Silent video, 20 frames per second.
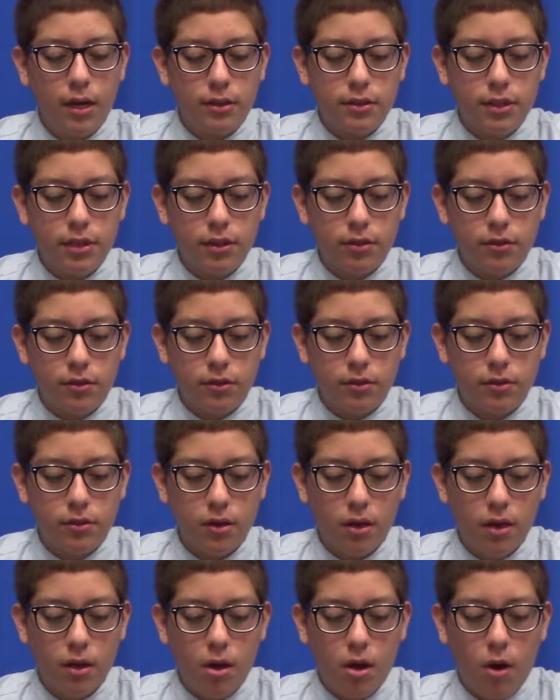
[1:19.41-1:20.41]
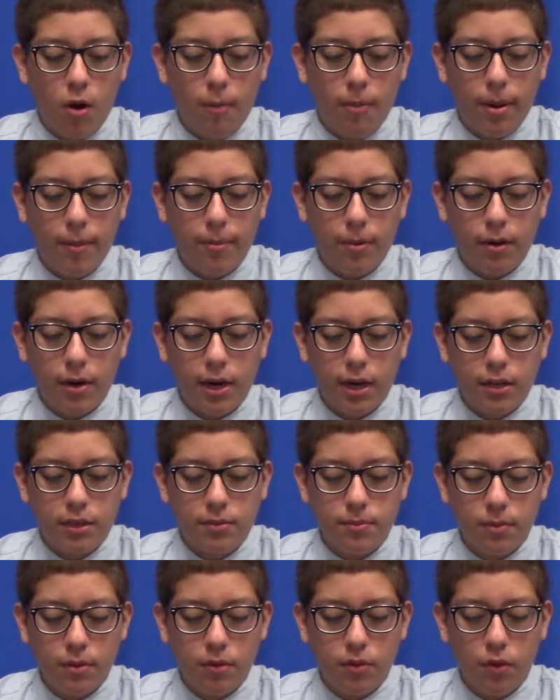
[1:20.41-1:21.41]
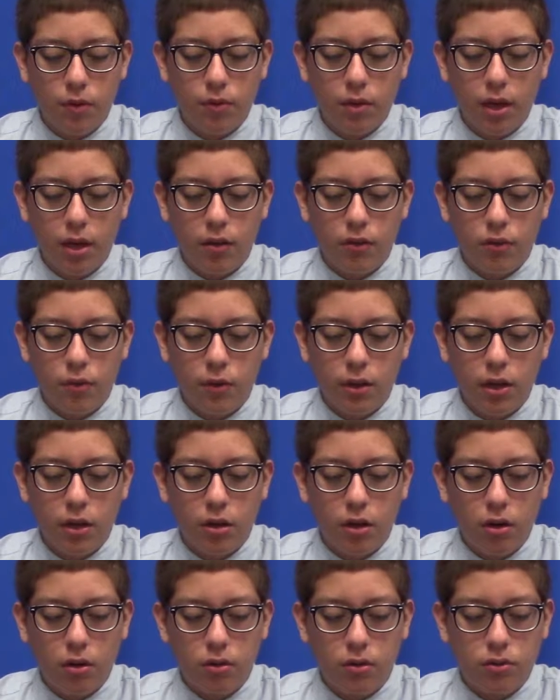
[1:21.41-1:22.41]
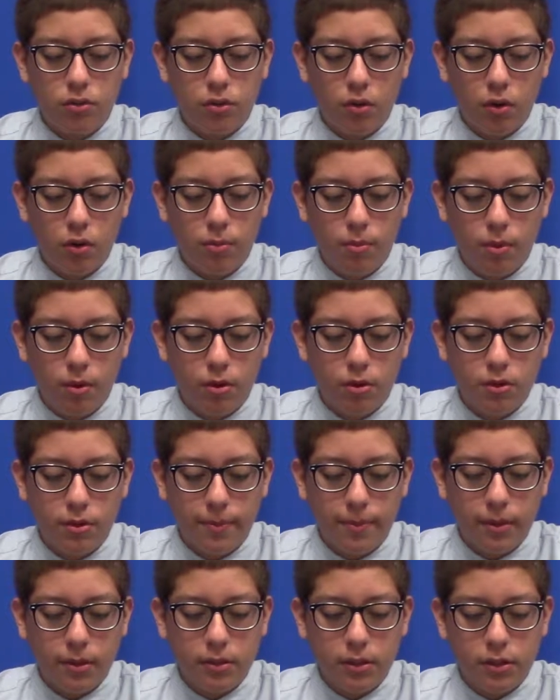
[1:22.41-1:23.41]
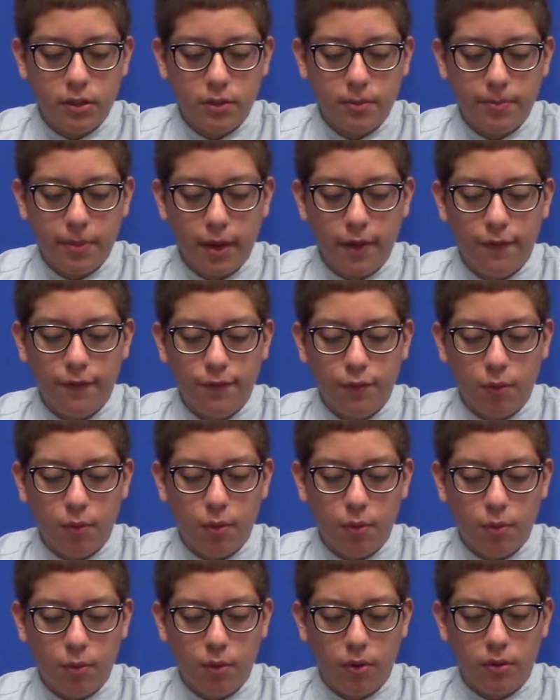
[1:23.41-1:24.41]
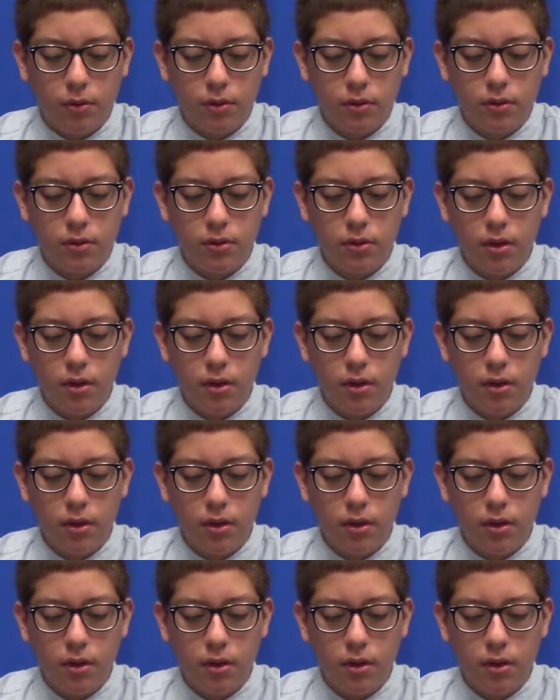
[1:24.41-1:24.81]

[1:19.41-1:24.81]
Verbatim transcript: Teachers, remember classes must donate $20 or more to participate for awards,